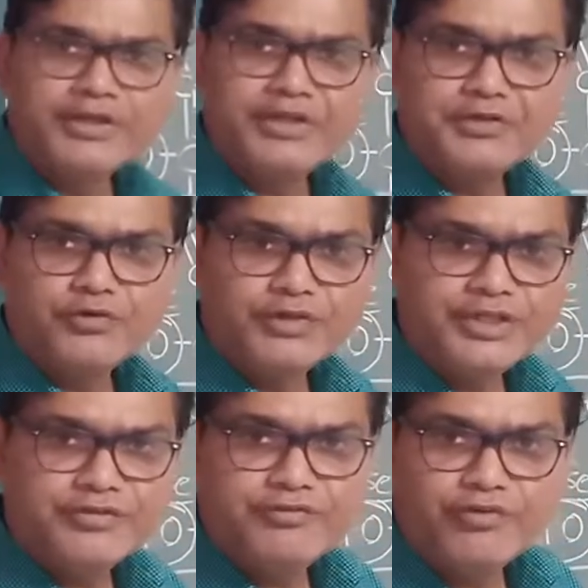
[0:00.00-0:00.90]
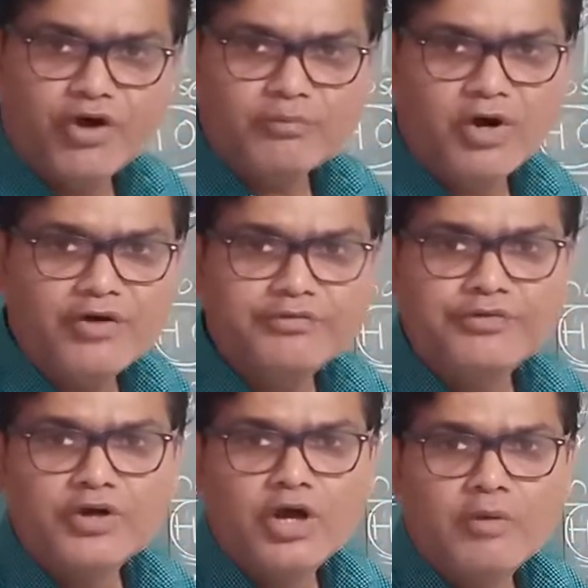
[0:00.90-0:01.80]
ketonic form of
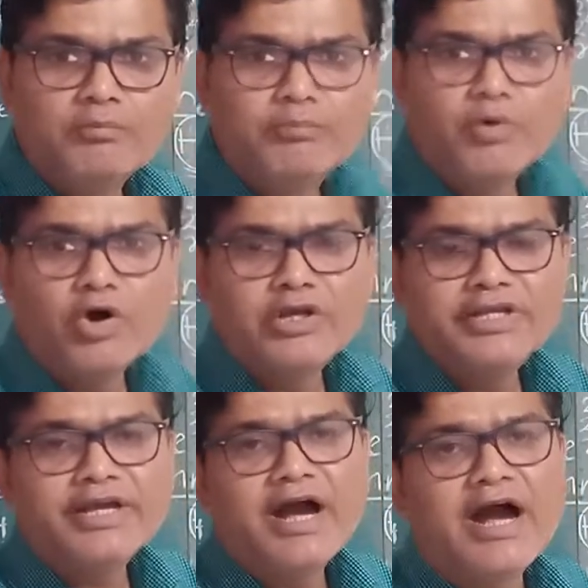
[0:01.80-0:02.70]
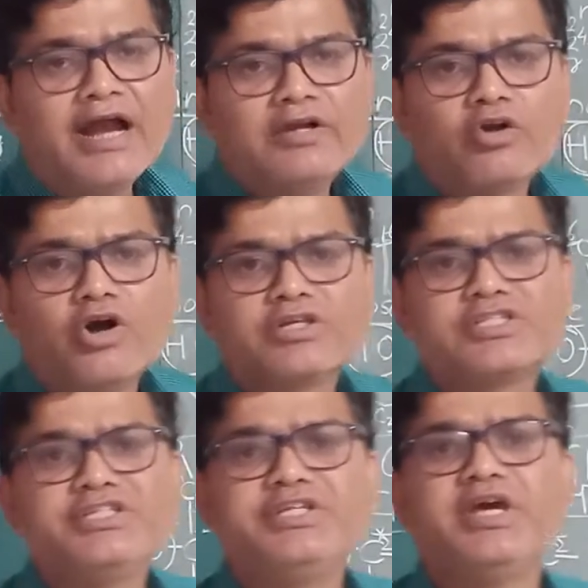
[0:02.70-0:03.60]

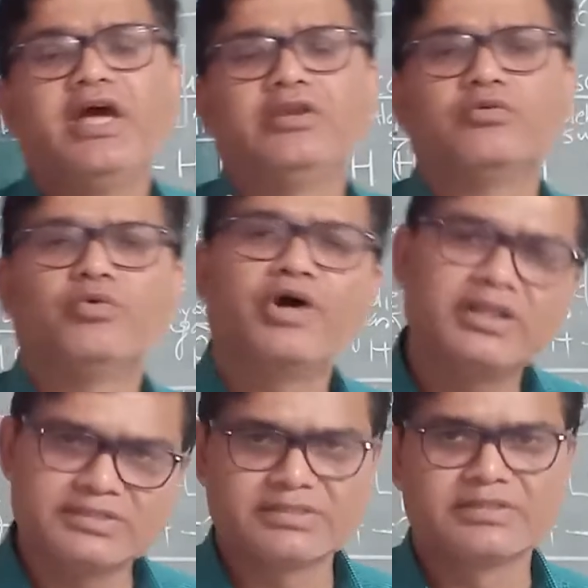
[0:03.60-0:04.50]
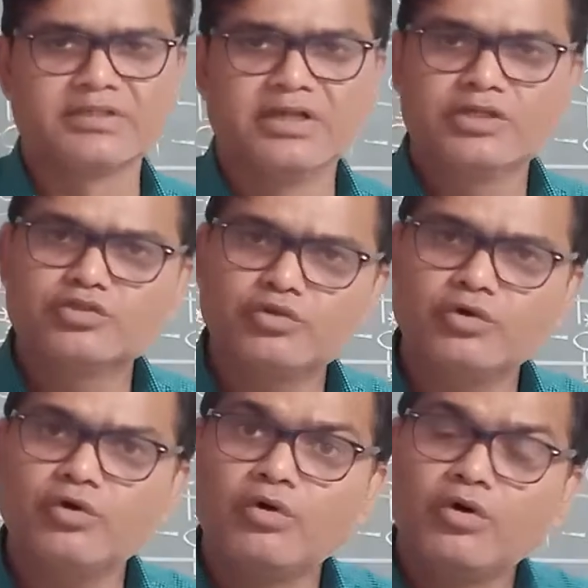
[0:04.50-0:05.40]
polyhydroxy alcohol.
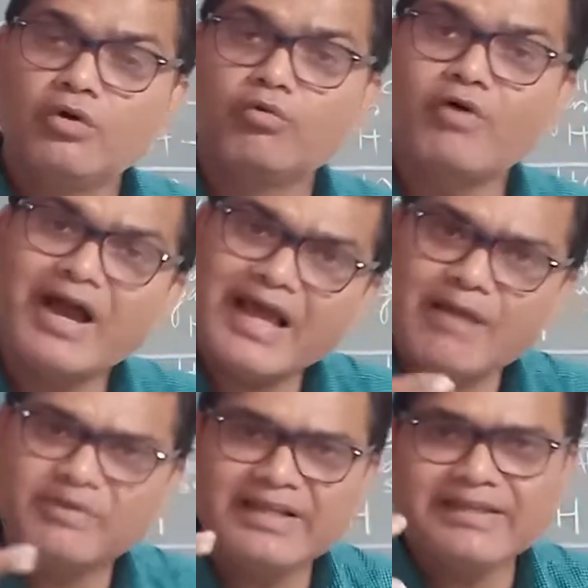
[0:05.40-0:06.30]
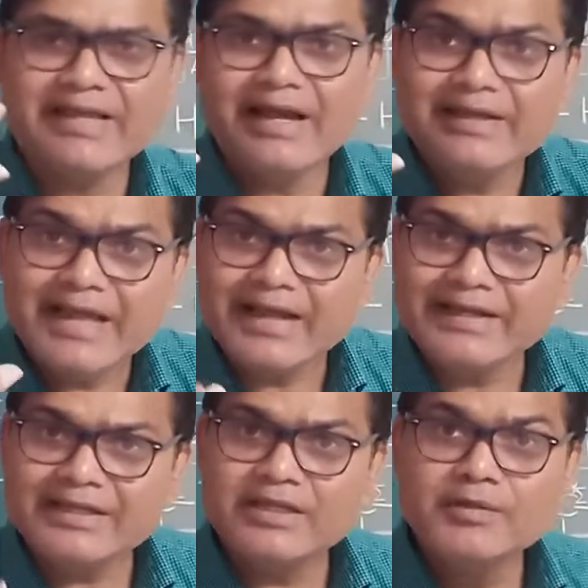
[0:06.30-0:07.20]
So why I am telling
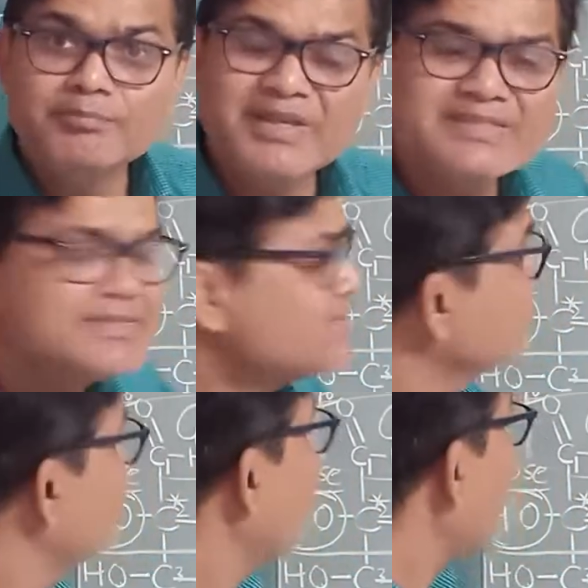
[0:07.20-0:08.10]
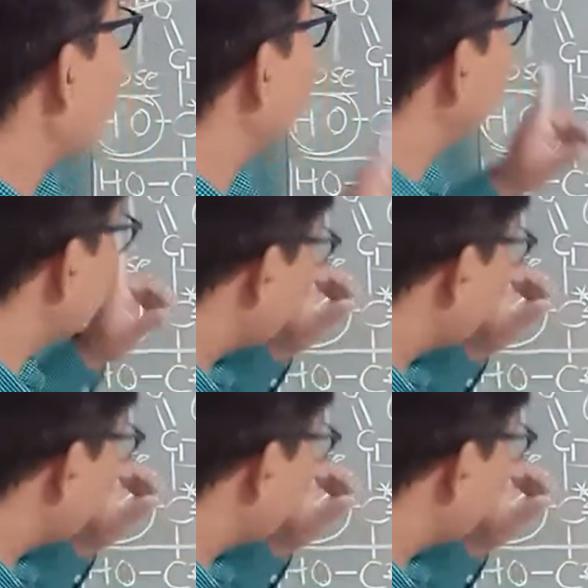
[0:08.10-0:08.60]
aldehydic? Means at